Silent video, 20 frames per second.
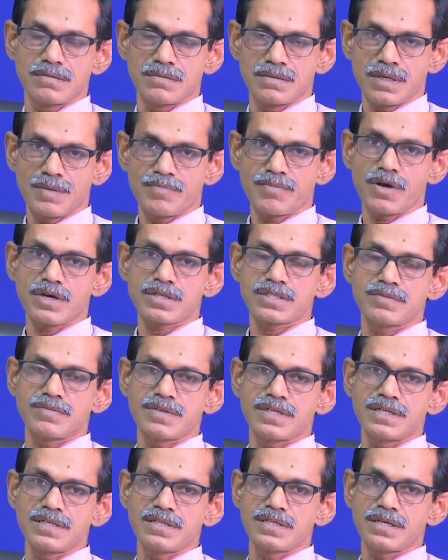
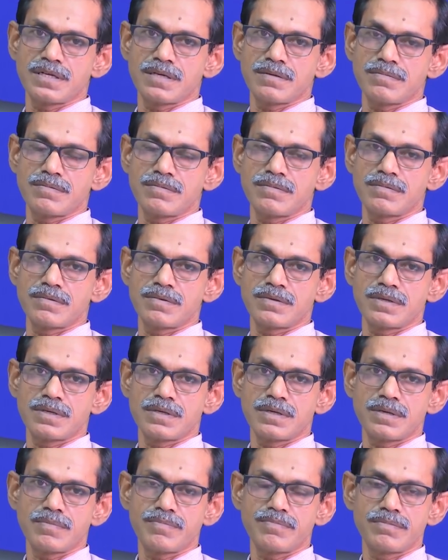approximately the
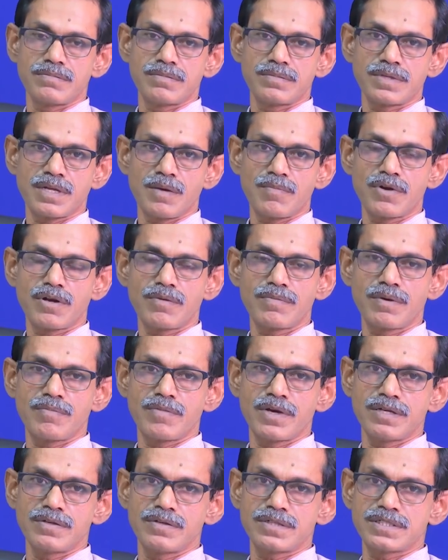number of
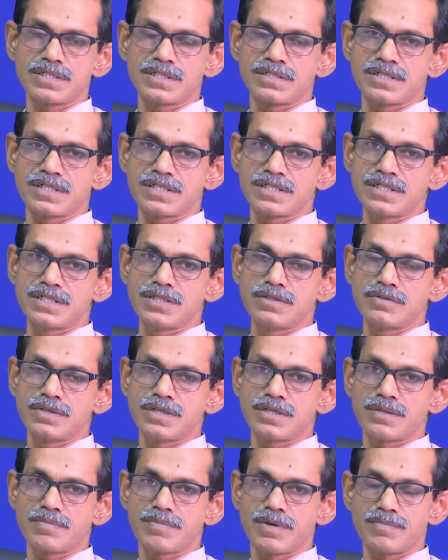amino acid residue
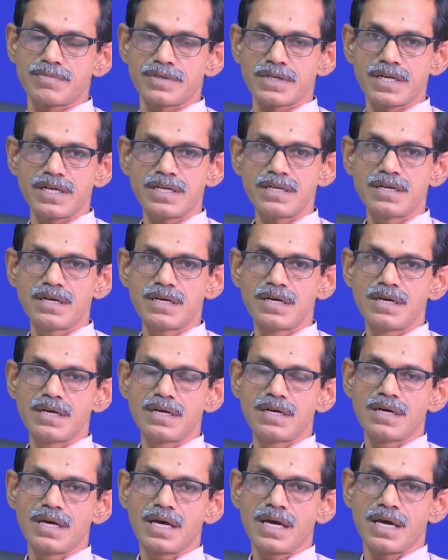in the peptide,
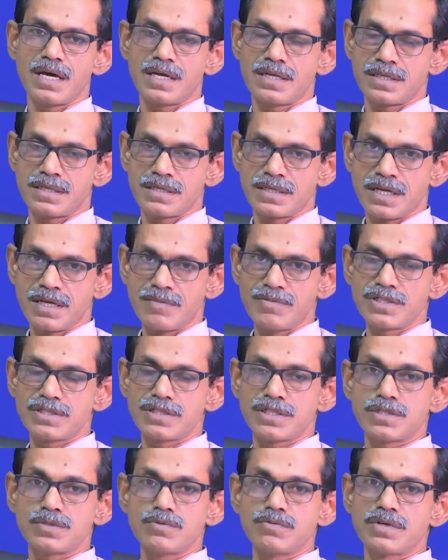and
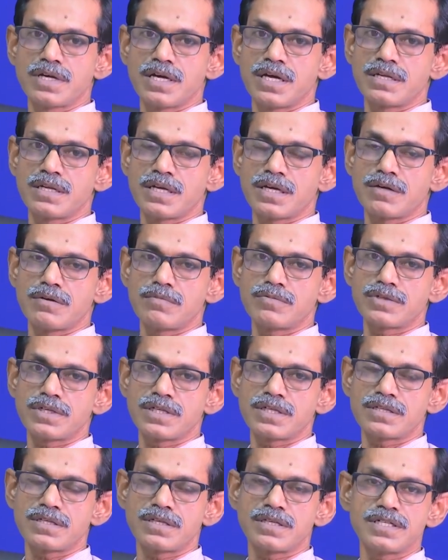MHC2 can
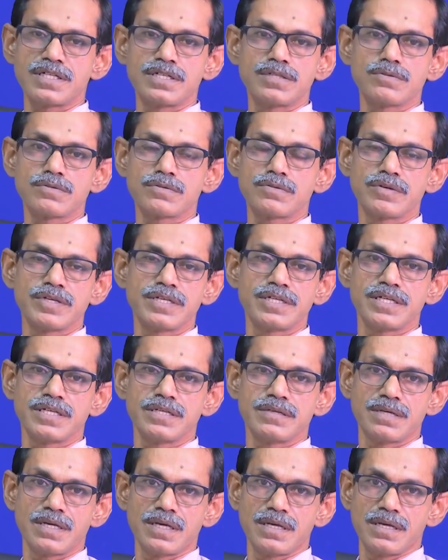accommodate 13 to
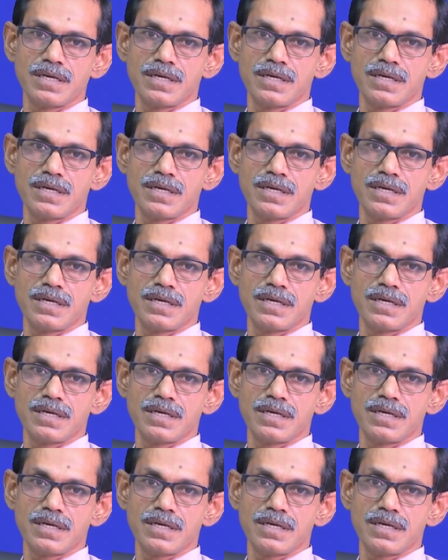20